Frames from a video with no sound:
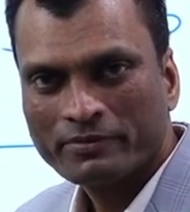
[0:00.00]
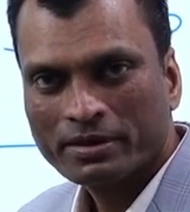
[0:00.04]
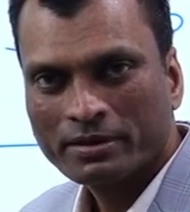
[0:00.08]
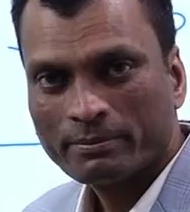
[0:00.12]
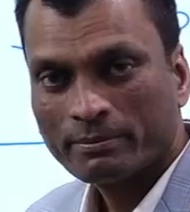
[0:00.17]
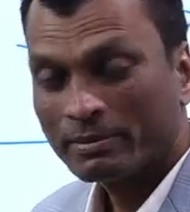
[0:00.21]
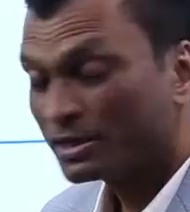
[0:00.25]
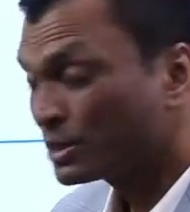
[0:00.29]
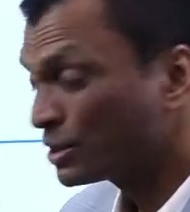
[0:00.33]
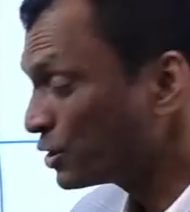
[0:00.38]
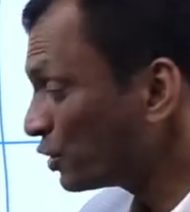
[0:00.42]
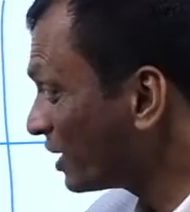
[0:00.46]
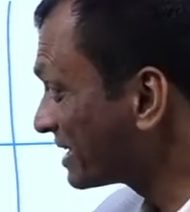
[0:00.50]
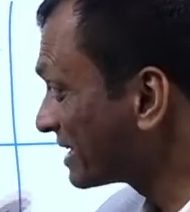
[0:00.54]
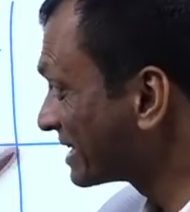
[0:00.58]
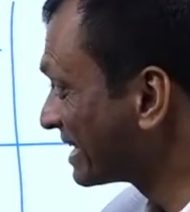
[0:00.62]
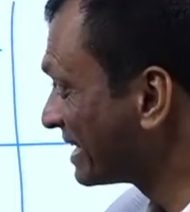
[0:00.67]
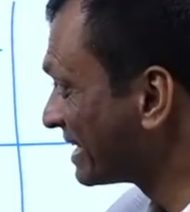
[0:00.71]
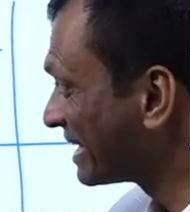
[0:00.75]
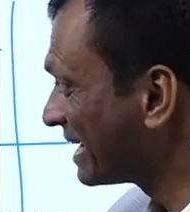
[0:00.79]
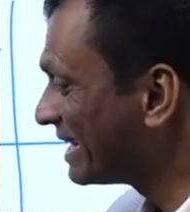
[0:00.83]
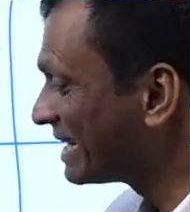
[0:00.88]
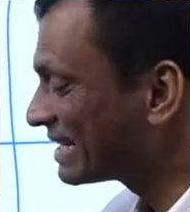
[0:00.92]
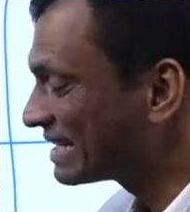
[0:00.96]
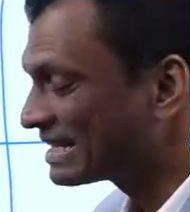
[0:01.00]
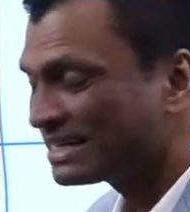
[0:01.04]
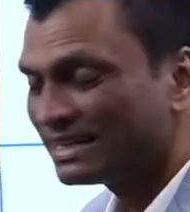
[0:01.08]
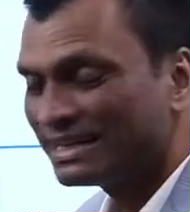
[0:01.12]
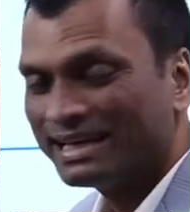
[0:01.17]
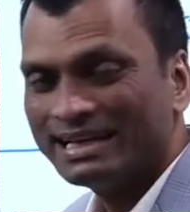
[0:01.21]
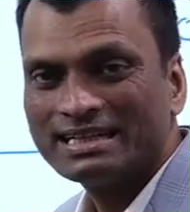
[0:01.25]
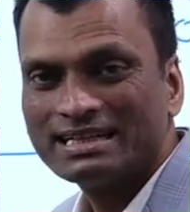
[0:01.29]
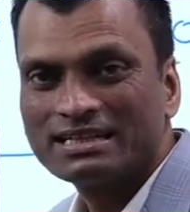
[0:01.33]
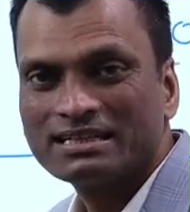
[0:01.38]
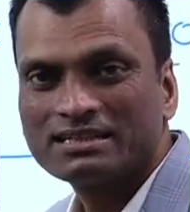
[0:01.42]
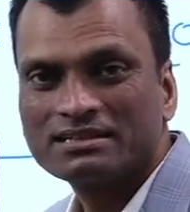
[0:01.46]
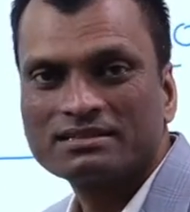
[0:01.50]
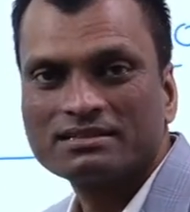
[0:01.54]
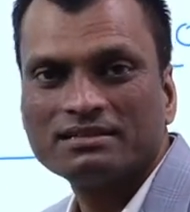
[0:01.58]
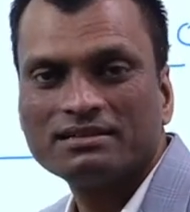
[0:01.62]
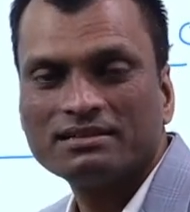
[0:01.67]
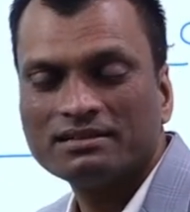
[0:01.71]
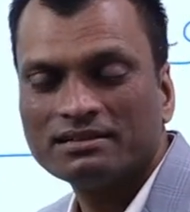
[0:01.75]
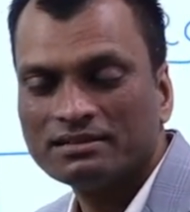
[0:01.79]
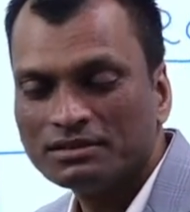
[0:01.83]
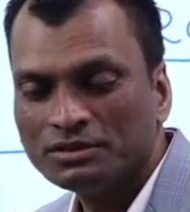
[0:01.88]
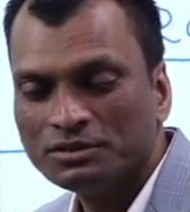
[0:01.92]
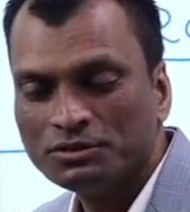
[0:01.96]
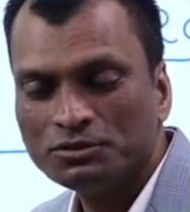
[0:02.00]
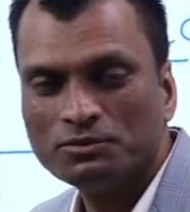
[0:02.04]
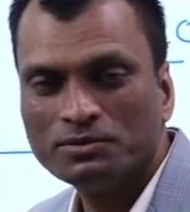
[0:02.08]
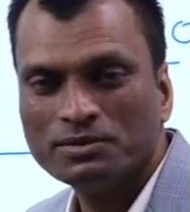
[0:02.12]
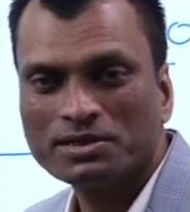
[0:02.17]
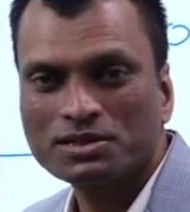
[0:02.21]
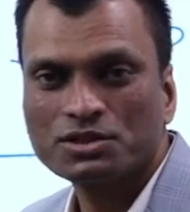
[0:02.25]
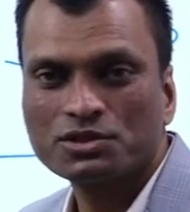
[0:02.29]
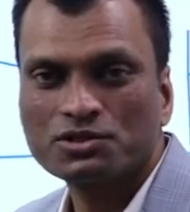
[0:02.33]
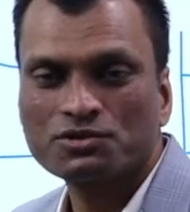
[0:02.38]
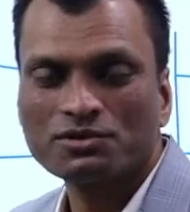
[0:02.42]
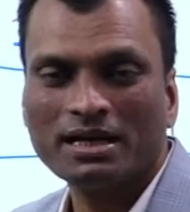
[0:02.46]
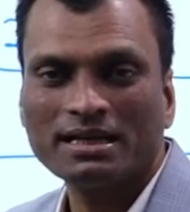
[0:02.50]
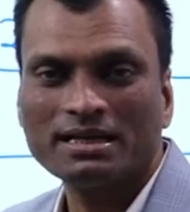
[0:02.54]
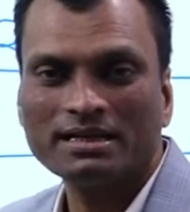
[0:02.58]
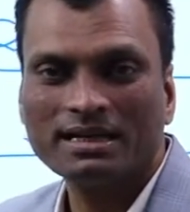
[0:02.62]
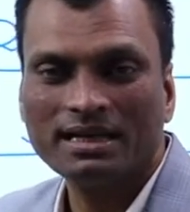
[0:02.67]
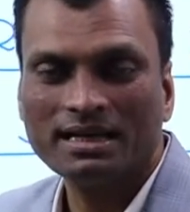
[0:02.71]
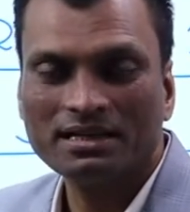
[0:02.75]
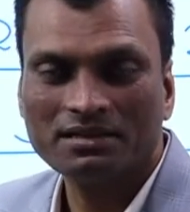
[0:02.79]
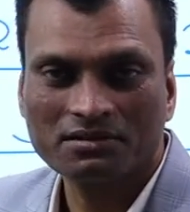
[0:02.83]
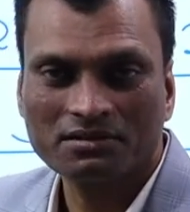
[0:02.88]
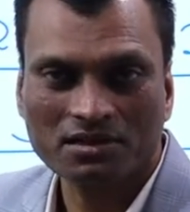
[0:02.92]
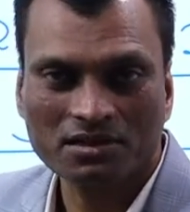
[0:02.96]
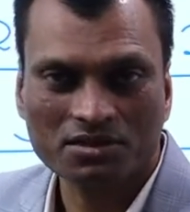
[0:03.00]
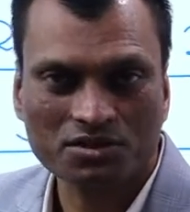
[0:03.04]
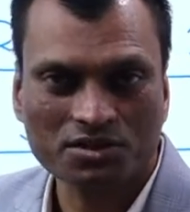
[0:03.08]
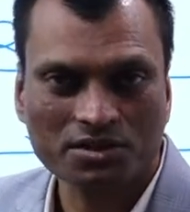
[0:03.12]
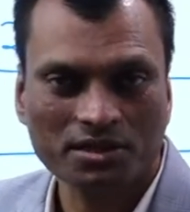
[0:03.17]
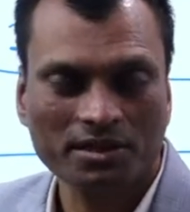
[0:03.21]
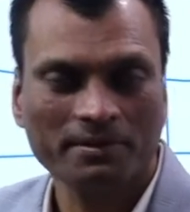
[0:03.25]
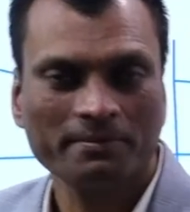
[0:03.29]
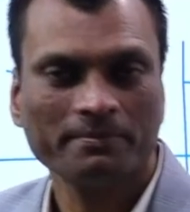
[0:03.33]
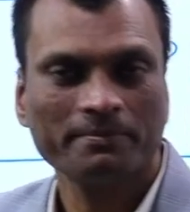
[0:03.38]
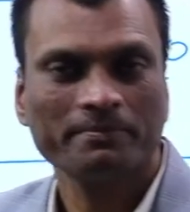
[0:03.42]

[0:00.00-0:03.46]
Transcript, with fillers: but not great like US, China and Russia,